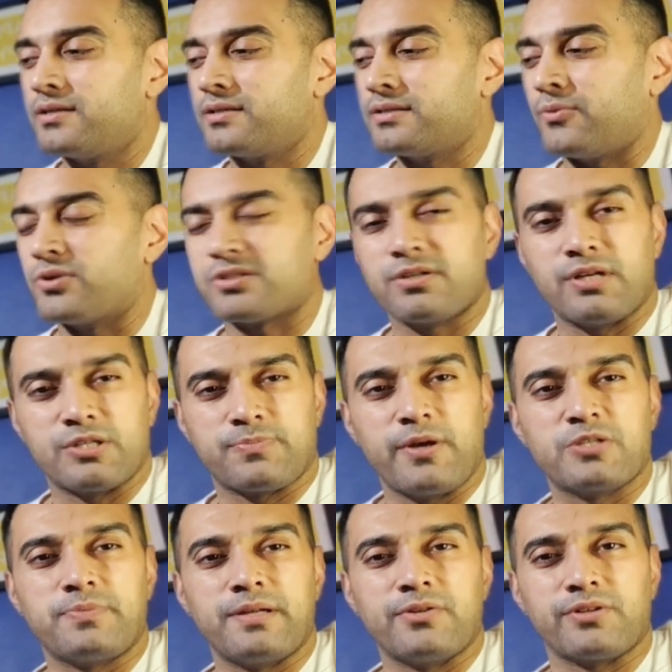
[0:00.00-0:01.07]
There was a, supposed
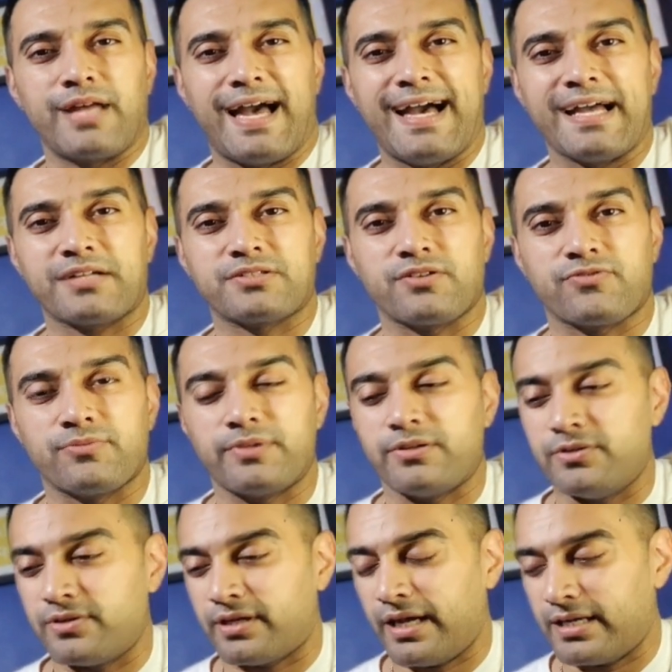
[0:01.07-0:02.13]
to be another actor from the
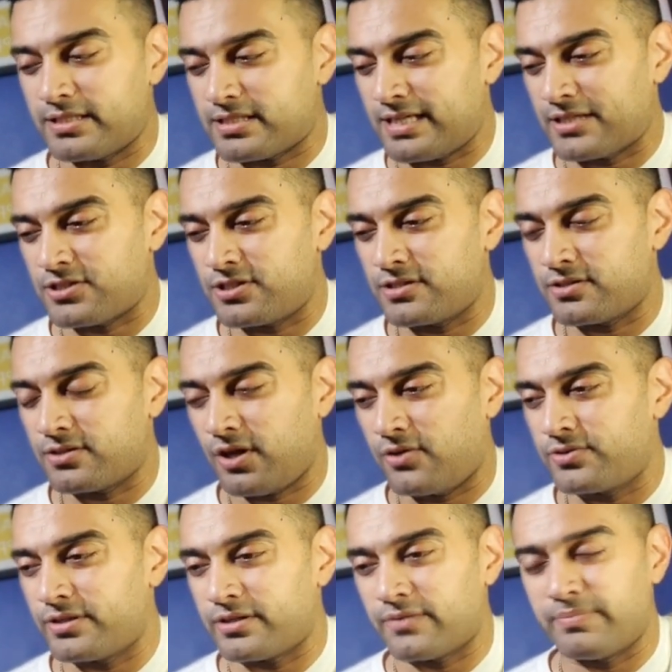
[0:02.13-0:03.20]
U K, Sacha
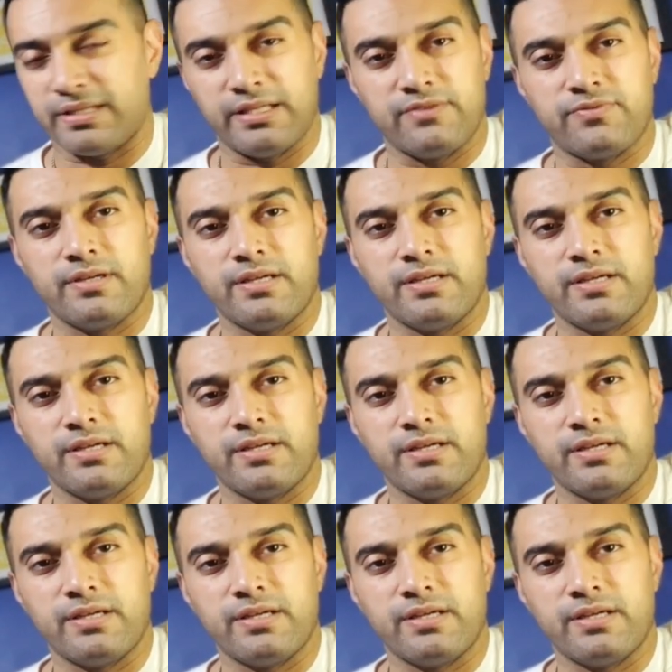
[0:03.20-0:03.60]
Cohen, I believe,